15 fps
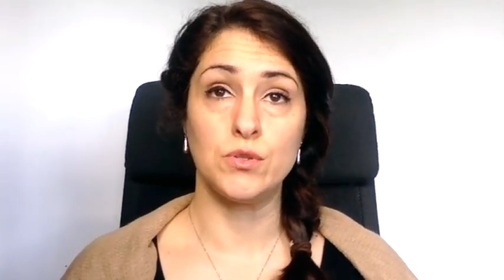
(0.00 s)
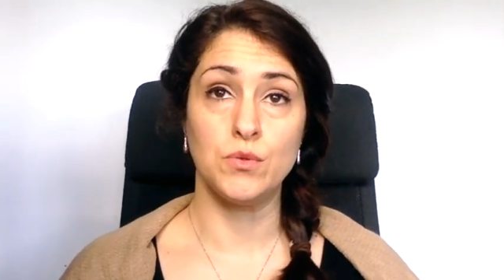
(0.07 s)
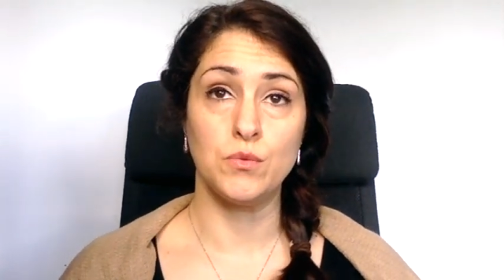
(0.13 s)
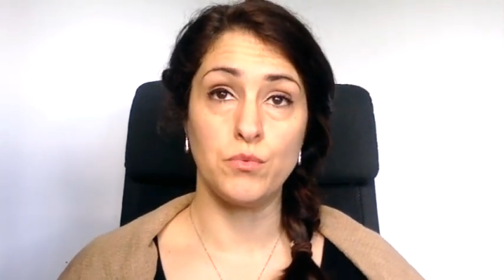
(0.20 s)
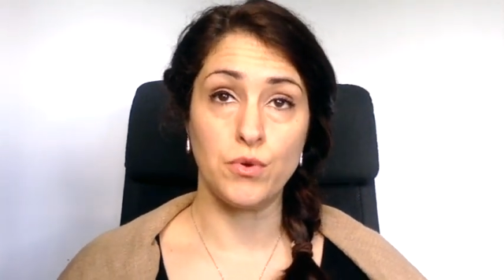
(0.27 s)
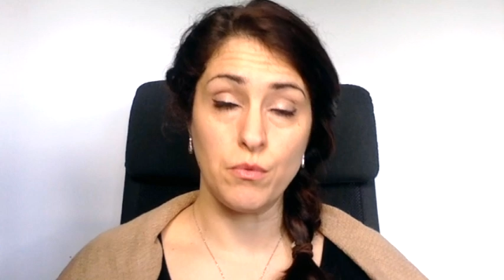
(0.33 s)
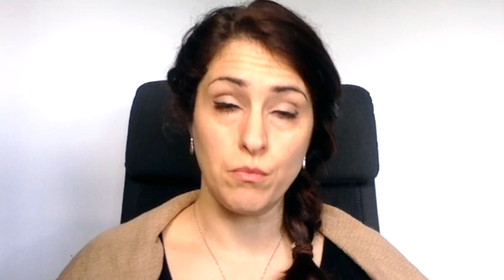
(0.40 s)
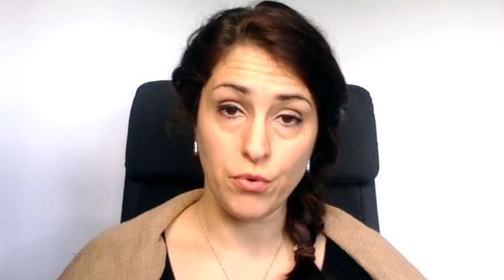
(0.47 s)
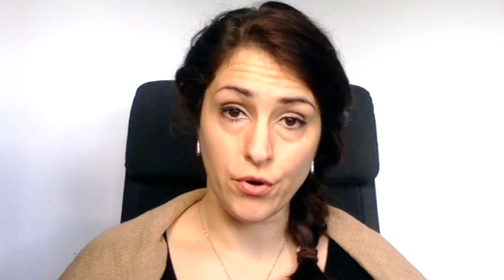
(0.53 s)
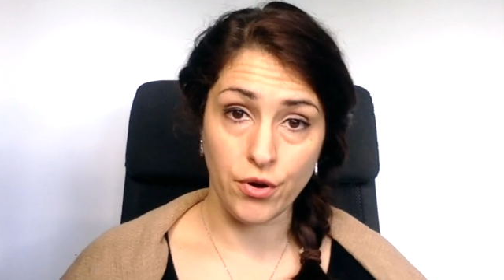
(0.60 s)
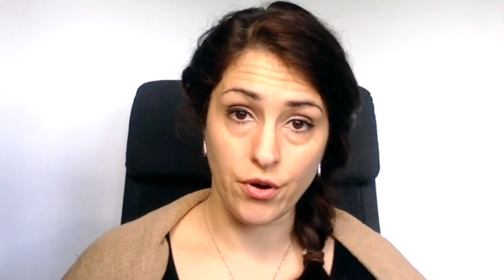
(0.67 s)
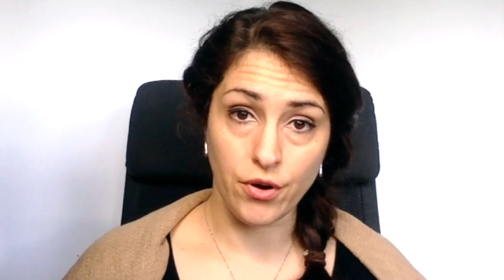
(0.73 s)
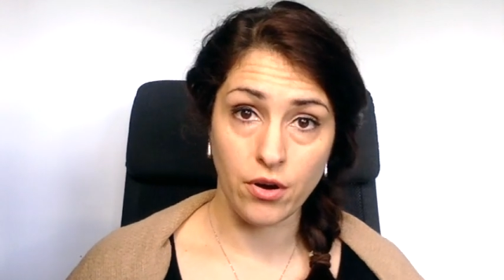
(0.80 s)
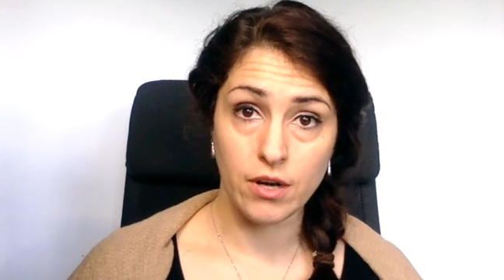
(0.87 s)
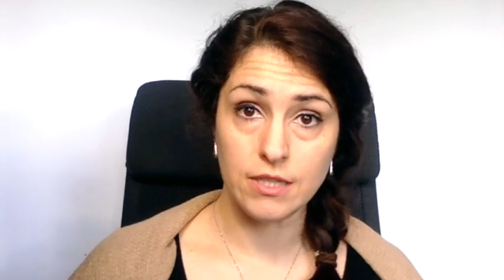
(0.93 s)
to
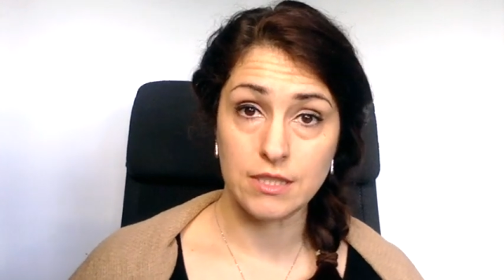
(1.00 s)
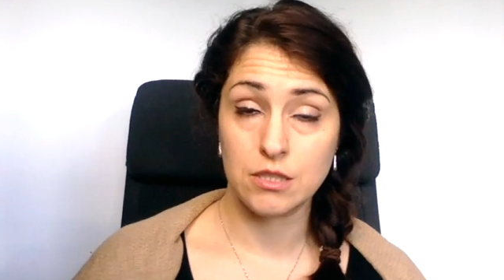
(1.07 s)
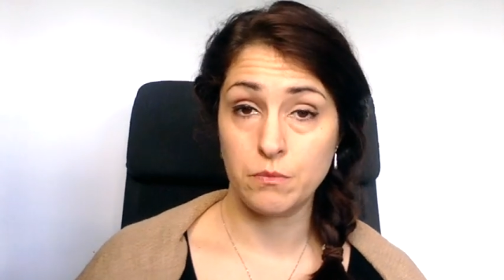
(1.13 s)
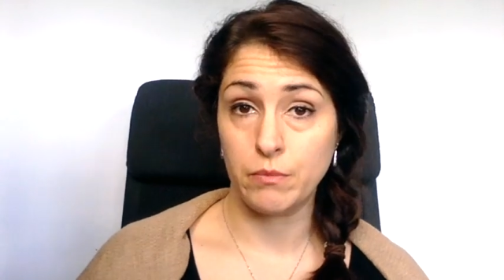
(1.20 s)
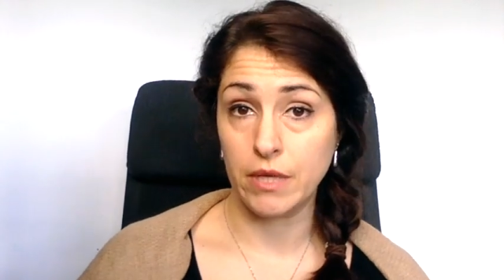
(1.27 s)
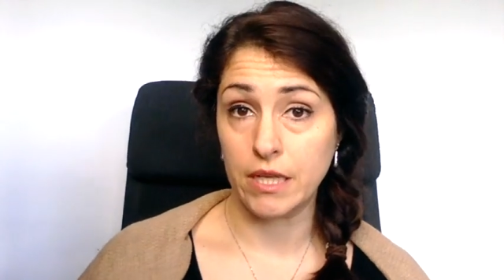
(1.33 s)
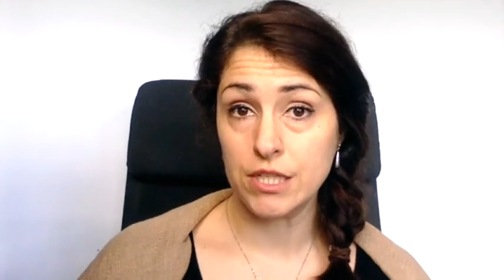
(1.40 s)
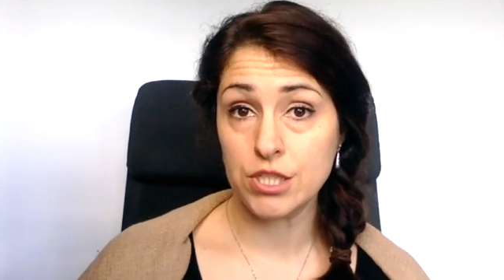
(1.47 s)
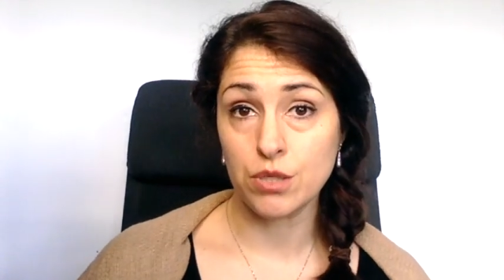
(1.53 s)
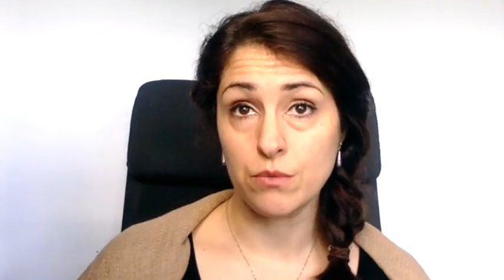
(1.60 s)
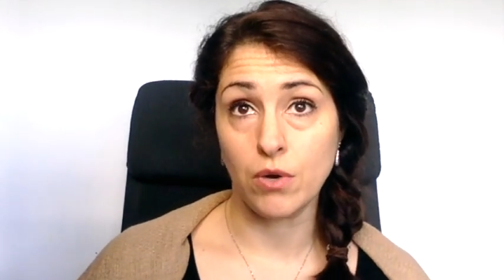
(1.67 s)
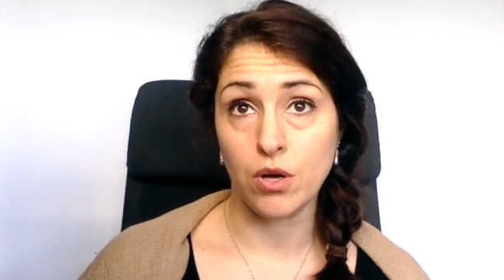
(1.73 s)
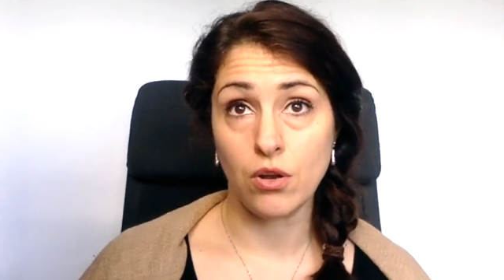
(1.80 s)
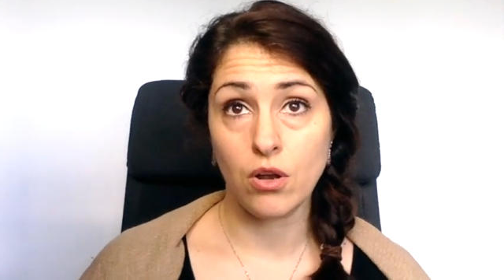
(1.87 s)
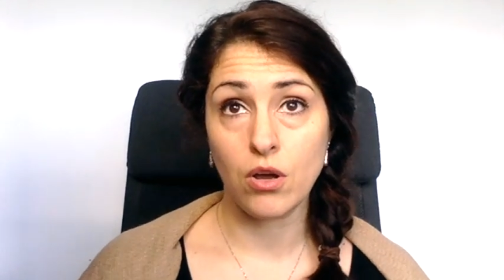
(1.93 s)
prepare speech, a
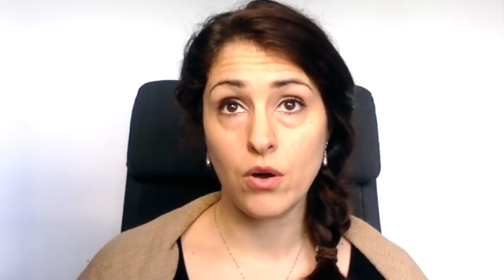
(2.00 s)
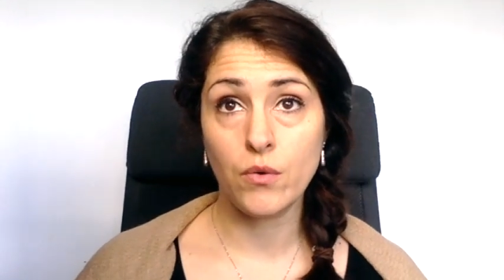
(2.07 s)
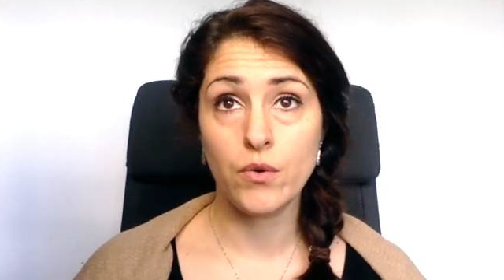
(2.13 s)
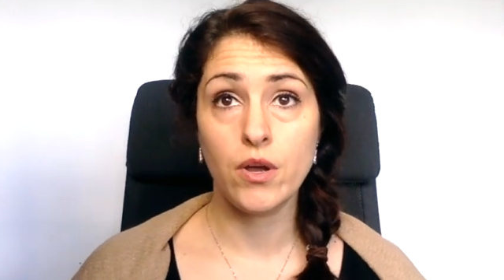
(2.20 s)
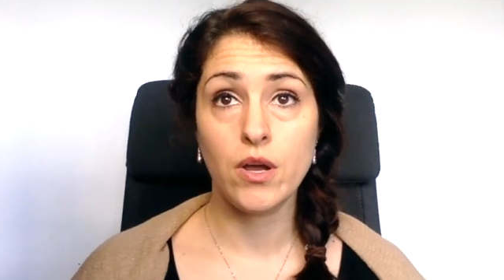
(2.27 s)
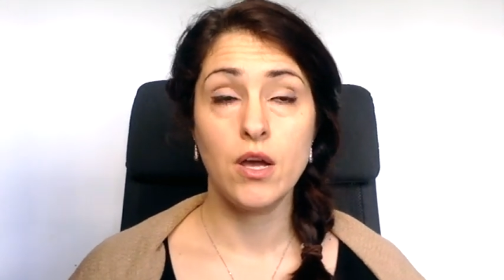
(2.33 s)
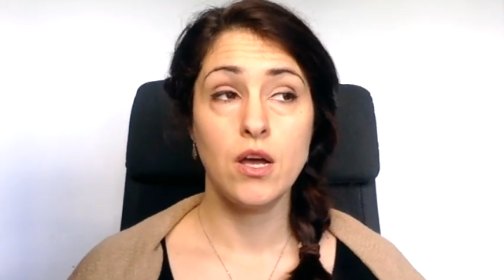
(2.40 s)
monologue,